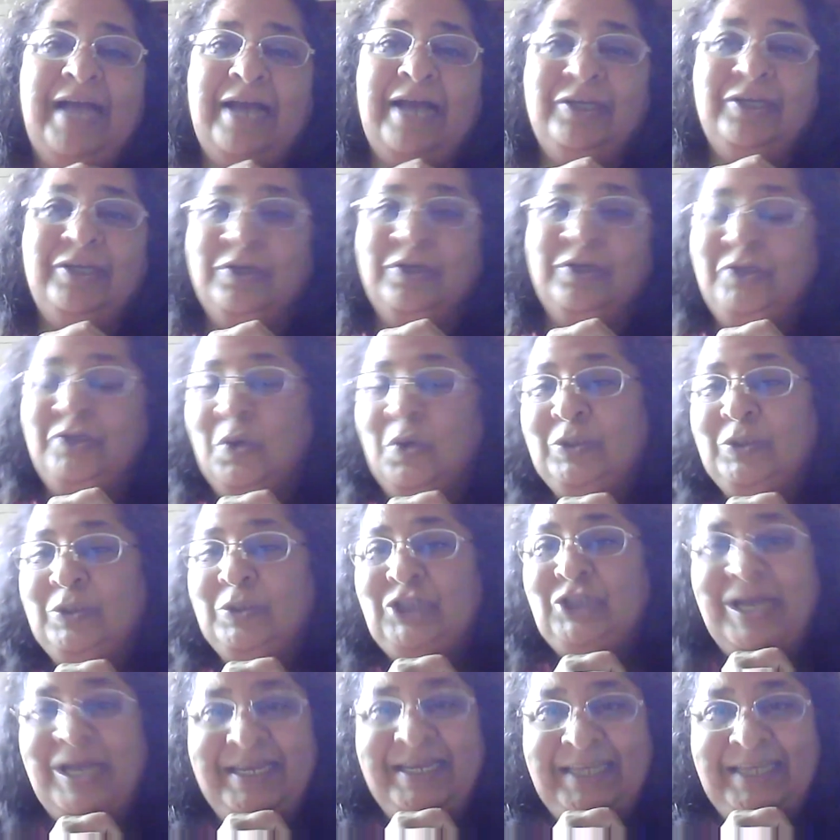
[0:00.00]
your
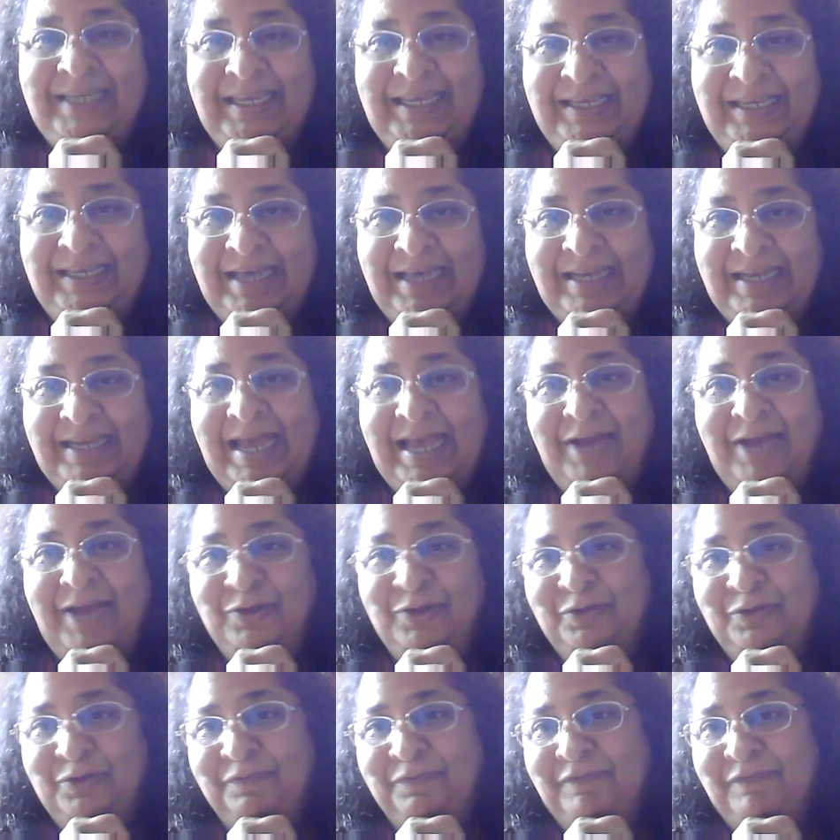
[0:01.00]
journey and how
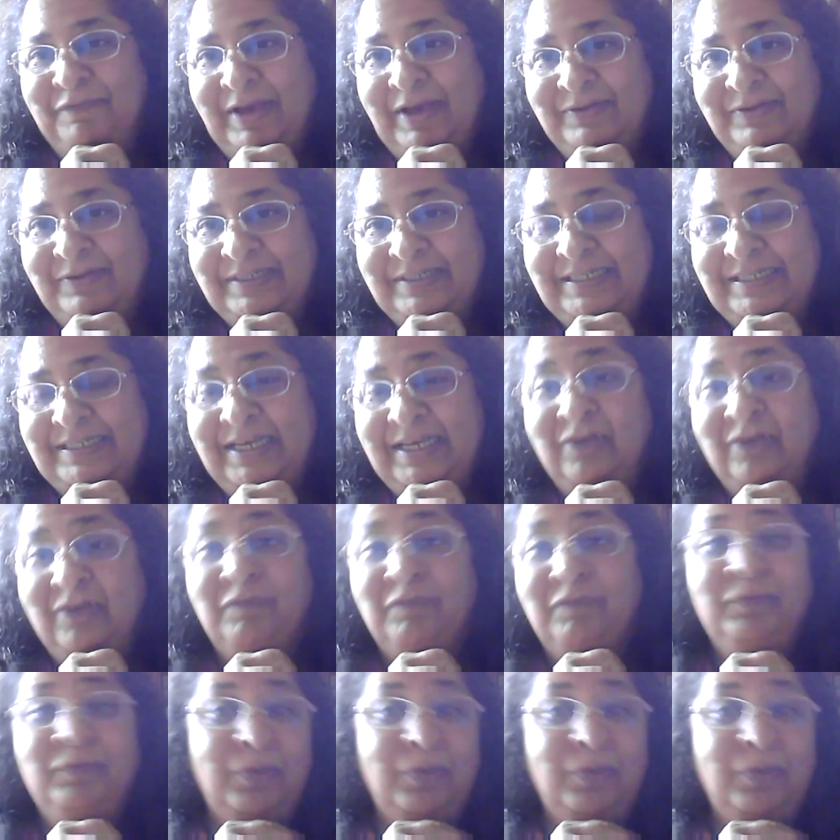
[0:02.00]
you found it here. And of